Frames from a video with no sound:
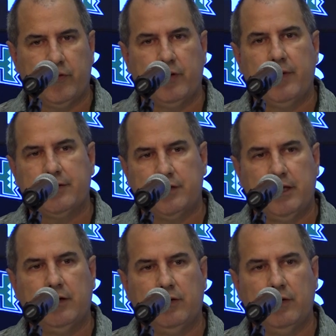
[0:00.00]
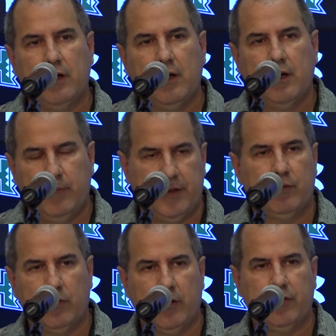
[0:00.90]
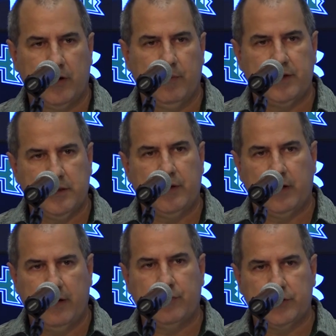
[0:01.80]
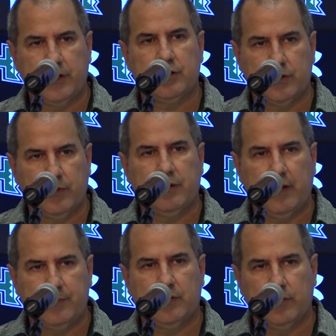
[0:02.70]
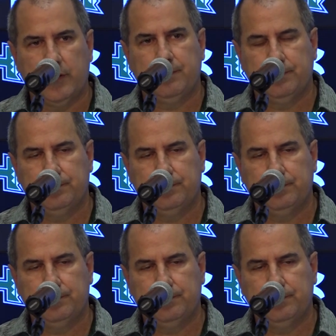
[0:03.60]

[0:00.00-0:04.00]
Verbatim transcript: for the best deal. But there were other companies that we had conversations with, absolutely.